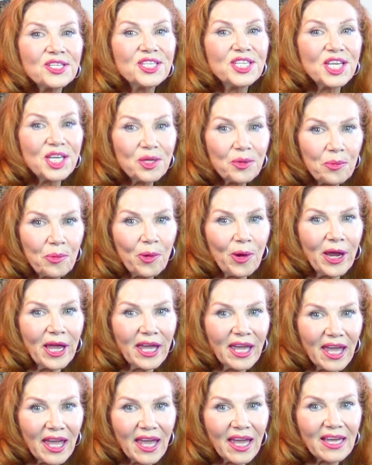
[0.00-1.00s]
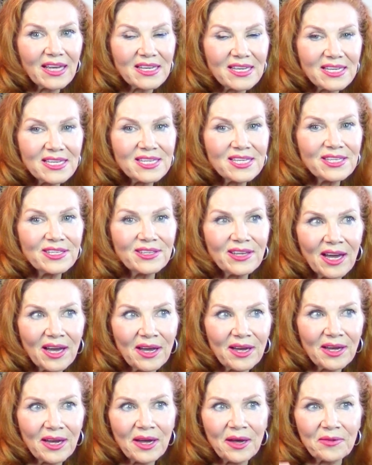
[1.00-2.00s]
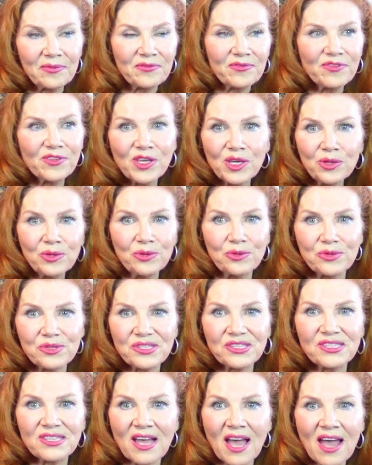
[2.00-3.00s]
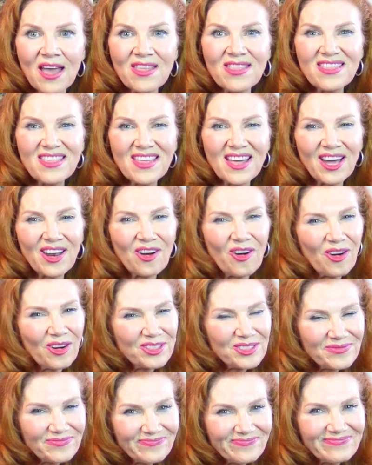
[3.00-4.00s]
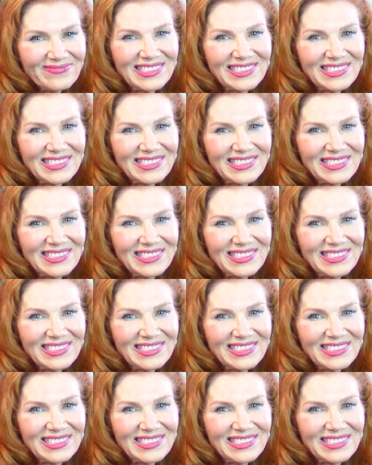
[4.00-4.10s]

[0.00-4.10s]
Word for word: deal breaking uh, um, views that are